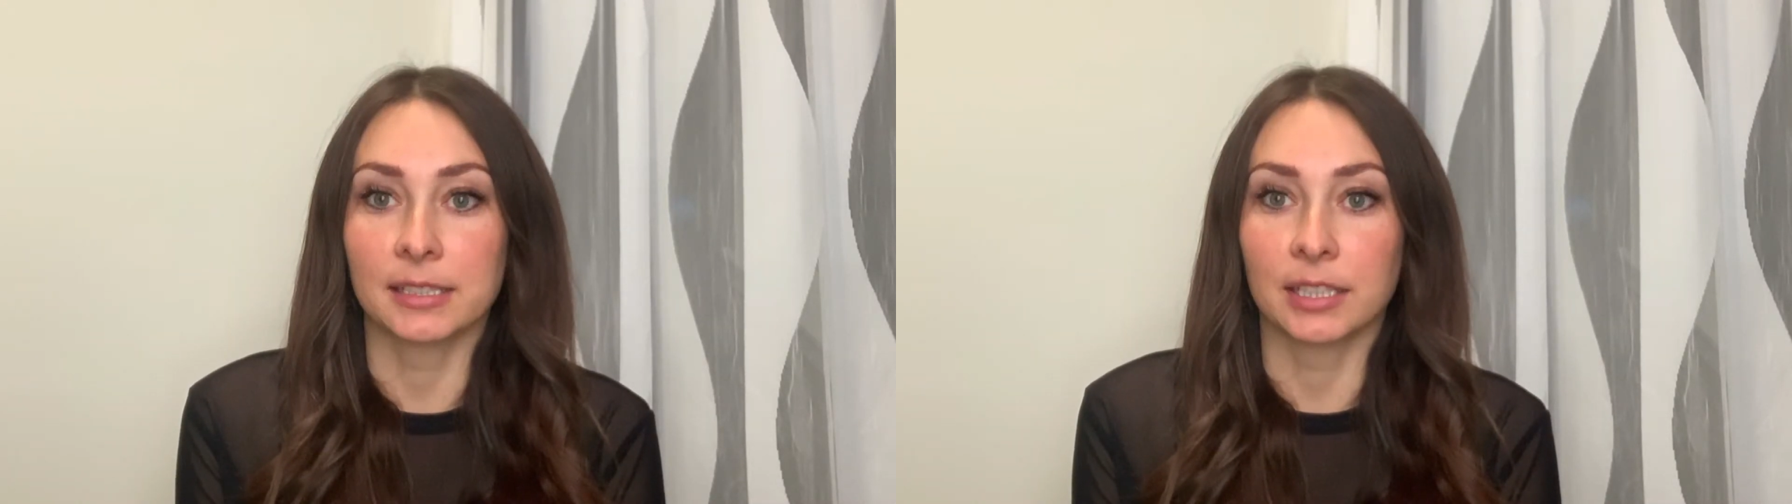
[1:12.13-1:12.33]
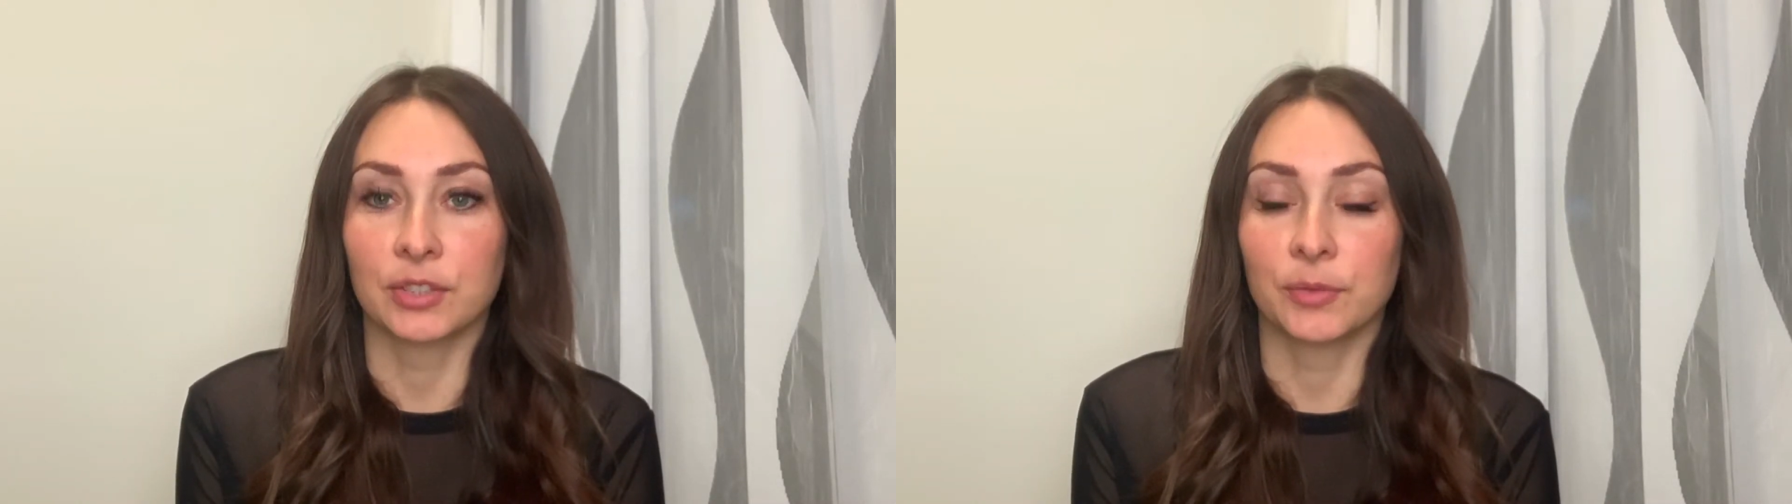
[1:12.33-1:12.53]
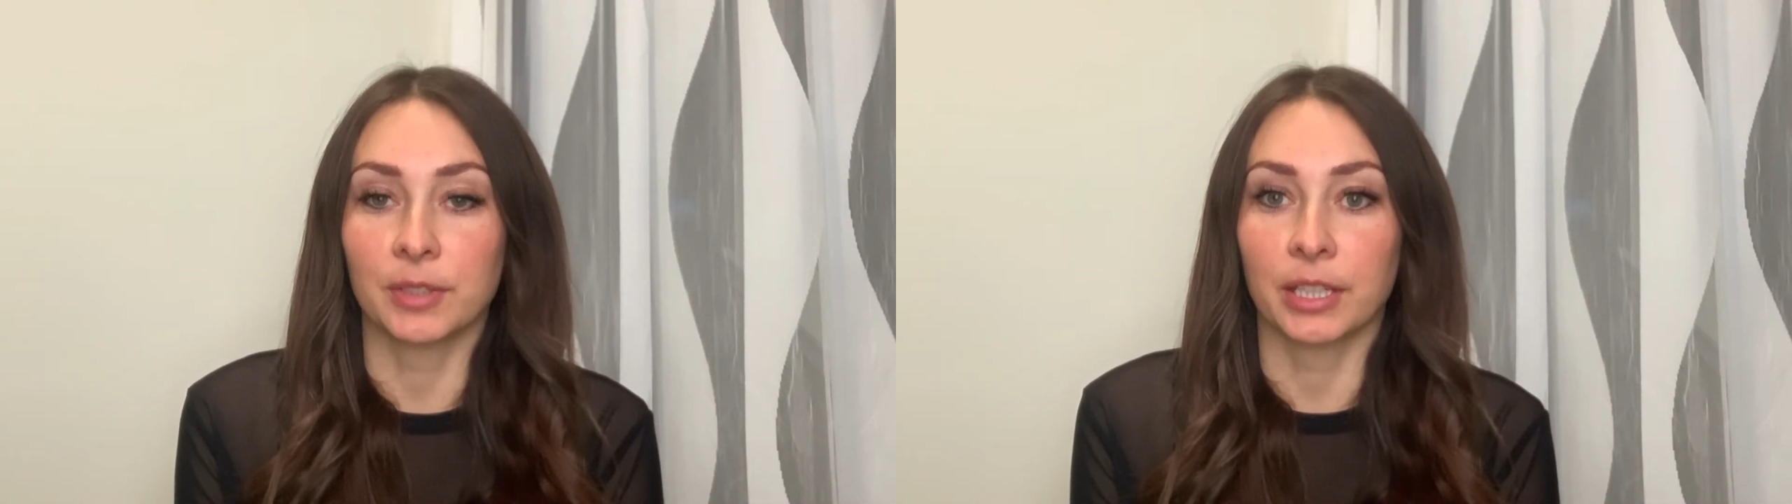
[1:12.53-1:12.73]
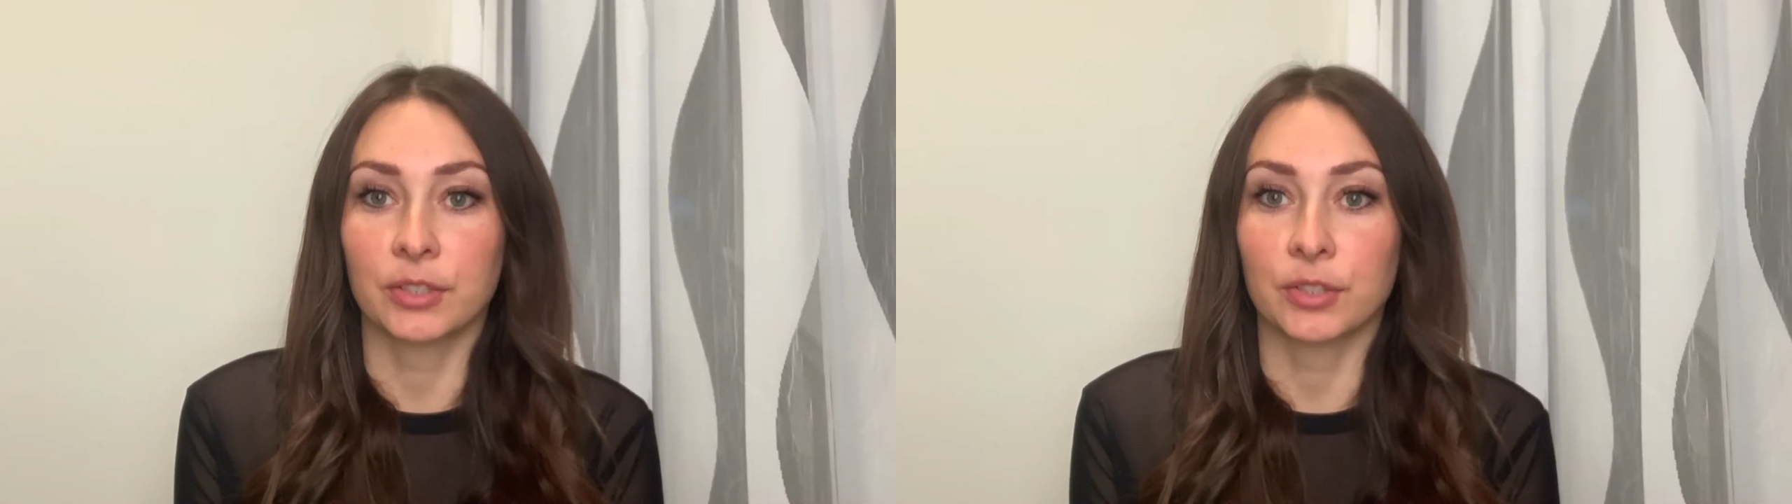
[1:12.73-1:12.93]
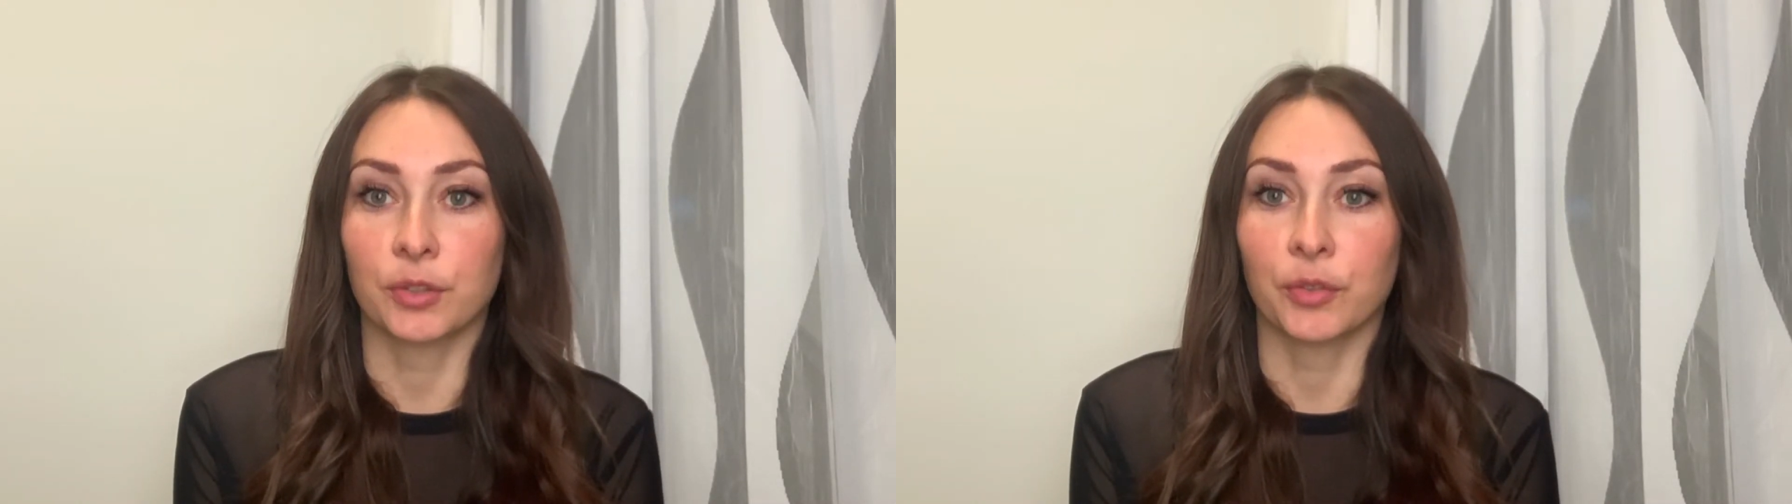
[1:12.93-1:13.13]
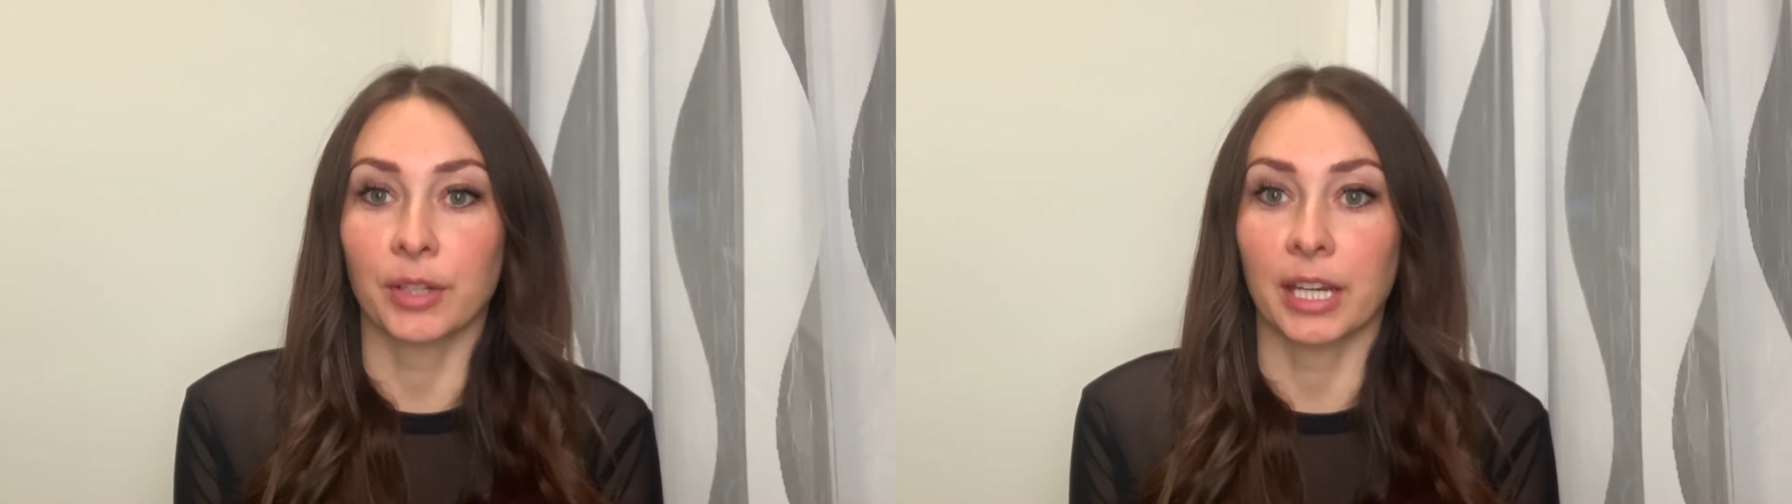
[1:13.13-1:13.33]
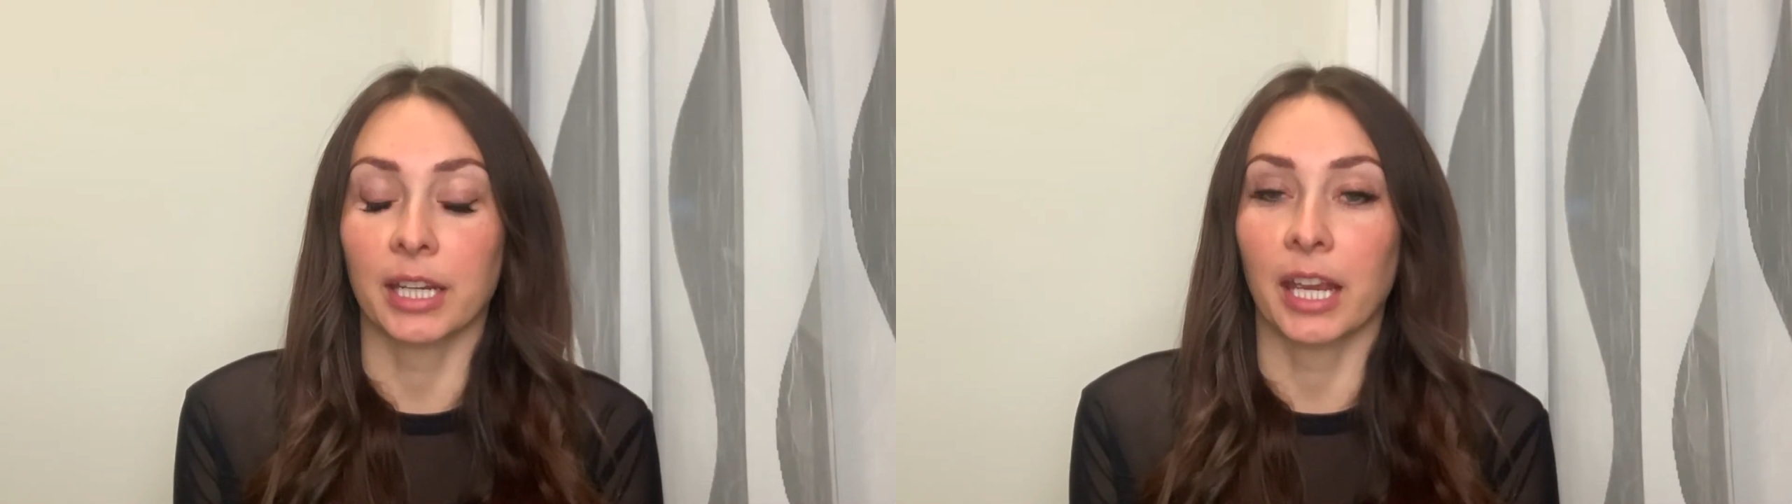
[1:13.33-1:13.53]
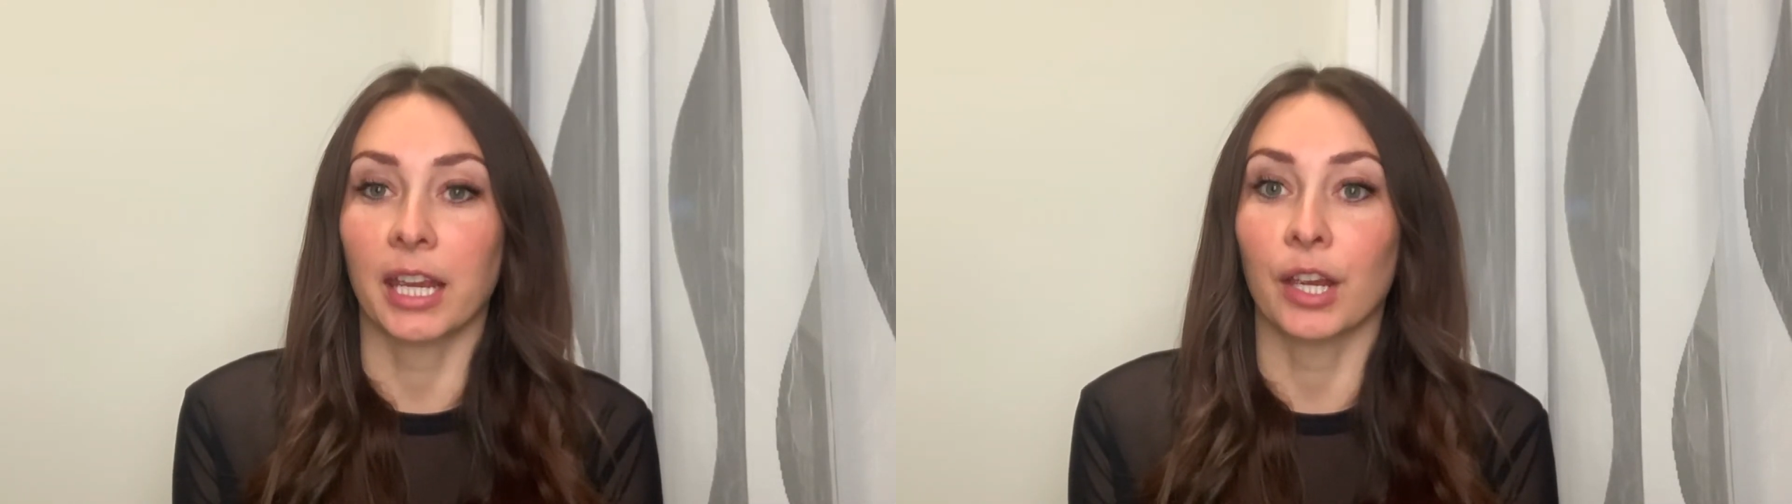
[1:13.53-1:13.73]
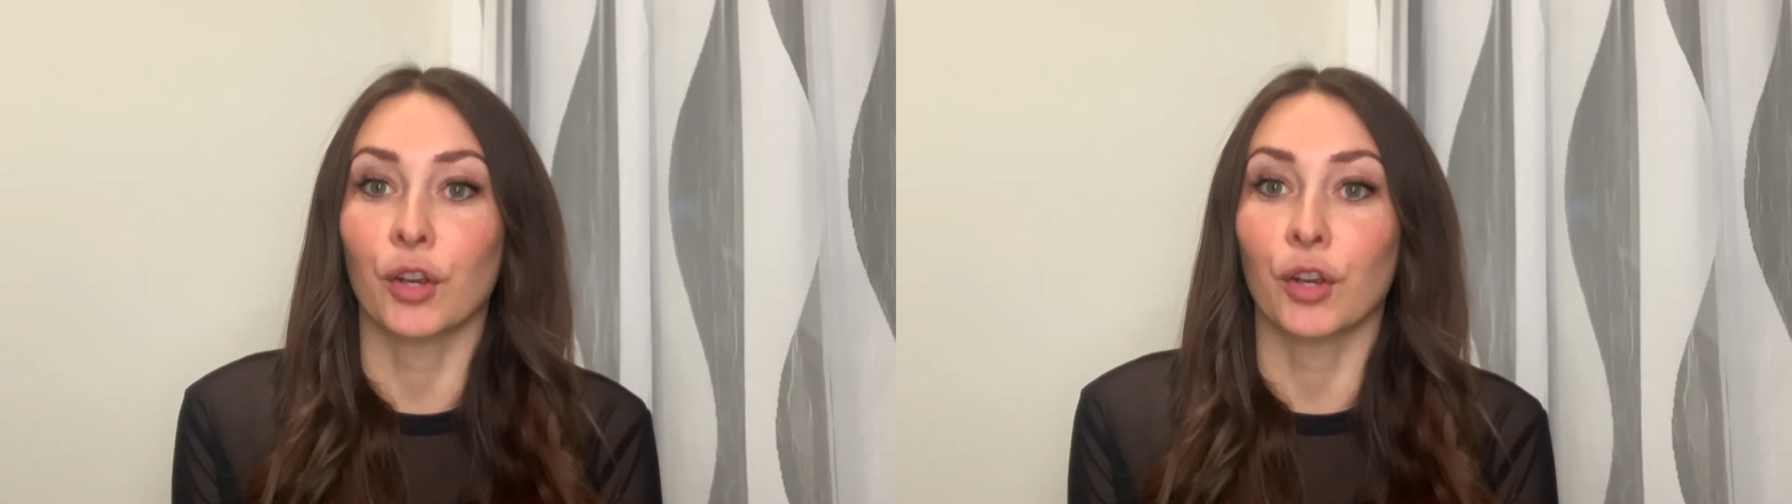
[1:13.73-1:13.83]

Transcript: that you need to create a